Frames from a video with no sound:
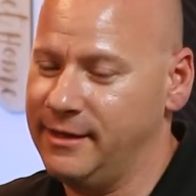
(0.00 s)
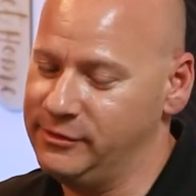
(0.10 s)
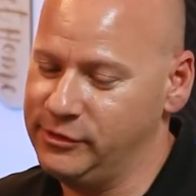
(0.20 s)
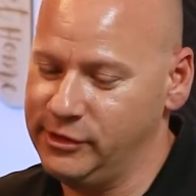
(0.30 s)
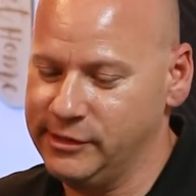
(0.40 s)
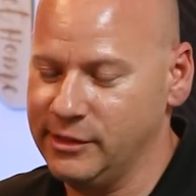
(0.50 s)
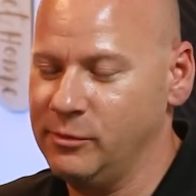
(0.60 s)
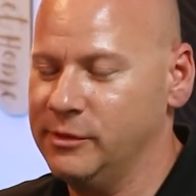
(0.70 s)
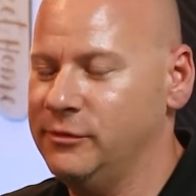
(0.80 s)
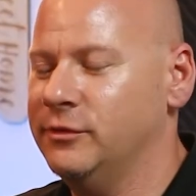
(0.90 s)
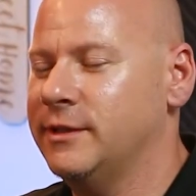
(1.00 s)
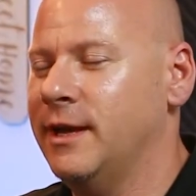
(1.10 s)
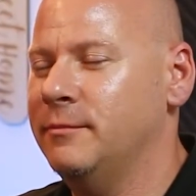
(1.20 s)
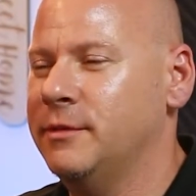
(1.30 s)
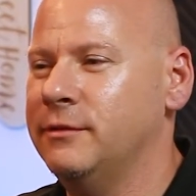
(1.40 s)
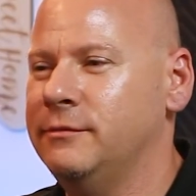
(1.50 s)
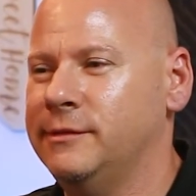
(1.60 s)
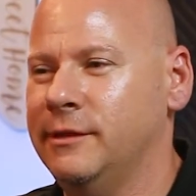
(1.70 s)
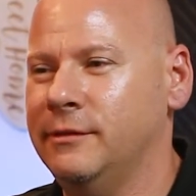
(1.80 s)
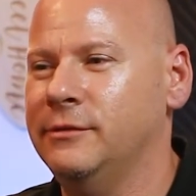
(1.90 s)
and she still works full time too,
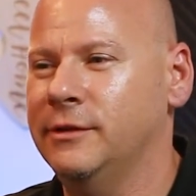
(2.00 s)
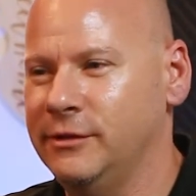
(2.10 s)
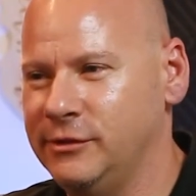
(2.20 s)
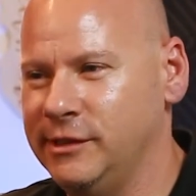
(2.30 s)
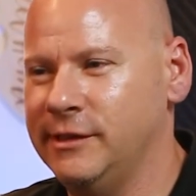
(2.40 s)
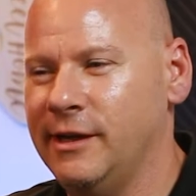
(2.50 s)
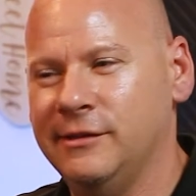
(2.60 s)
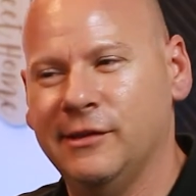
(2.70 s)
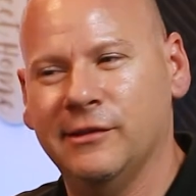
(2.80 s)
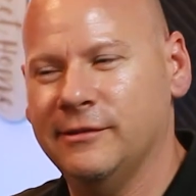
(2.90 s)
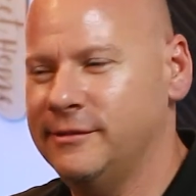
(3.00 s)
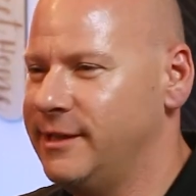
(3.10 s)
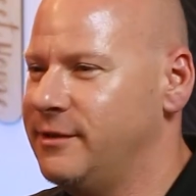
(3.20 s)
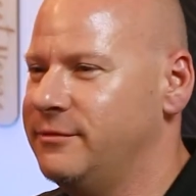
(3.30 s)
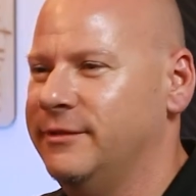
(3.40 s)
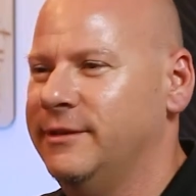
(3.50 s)
so she's a hustler herself.